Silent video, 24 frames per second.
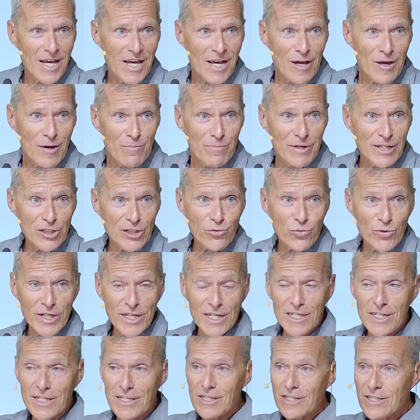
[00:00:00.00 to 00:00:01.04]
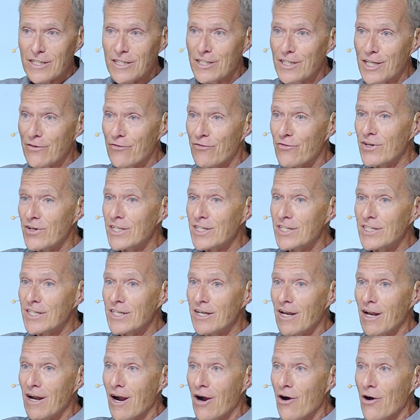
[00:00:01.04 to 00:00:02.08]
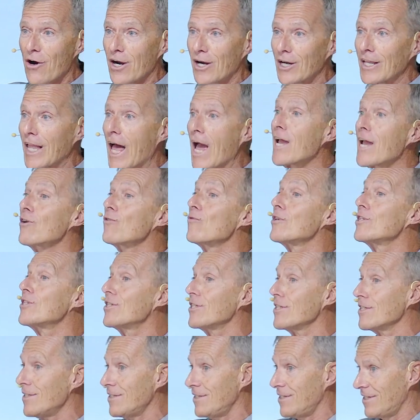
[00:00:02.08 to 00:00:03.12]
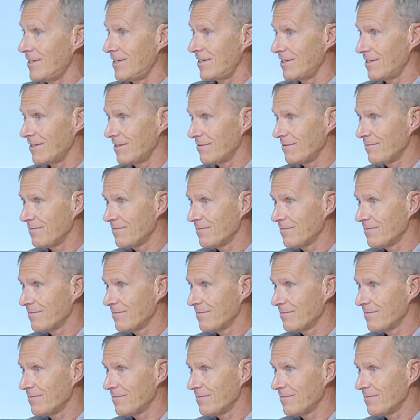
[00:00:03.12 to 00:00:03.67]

Between the difference in our languages,